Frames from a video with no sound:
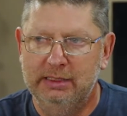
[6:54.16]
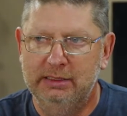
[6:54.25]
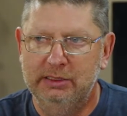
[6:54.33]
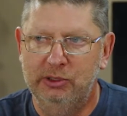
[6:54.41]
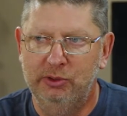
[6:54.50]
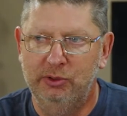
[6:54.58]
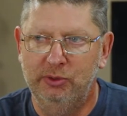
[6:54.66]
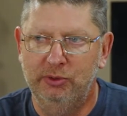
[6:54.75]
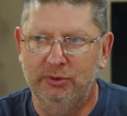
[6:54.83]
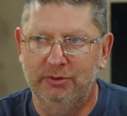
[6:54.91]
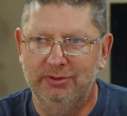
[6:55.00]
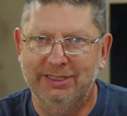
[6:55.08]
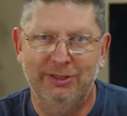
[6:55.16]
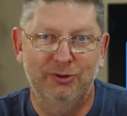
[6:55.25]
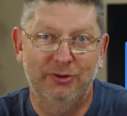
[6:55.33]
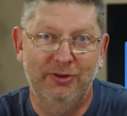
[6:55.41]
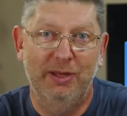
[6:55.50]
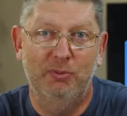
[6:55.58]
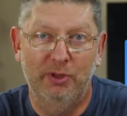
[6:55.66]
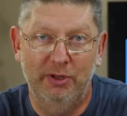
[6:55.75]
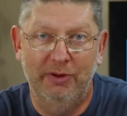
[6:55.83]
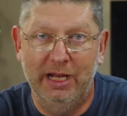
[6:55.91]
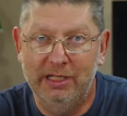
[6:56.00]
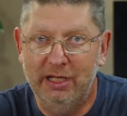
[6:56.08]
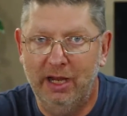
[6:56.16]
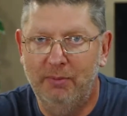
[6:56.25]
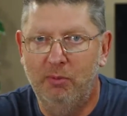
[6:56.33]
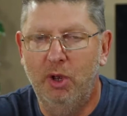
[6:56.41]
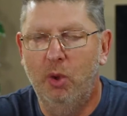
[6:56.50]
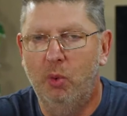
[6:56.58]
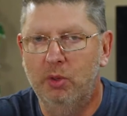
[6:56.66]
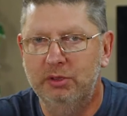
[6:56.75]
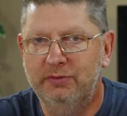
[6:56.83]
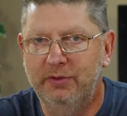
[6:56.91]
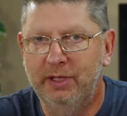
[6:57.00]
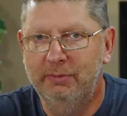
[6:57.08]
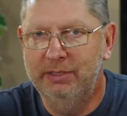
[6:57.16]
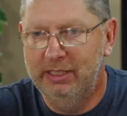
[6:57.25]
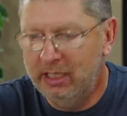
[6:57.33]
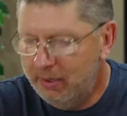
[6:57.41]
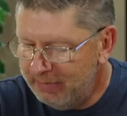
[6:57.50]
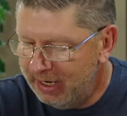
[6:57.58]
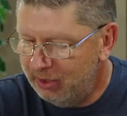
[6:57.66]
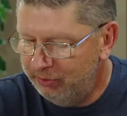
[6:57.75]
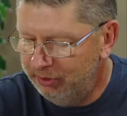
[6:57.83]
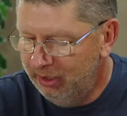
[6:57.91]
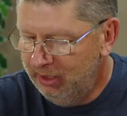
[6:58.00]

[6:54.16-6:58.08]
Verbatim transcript: to signal to them when the right time was for them to come out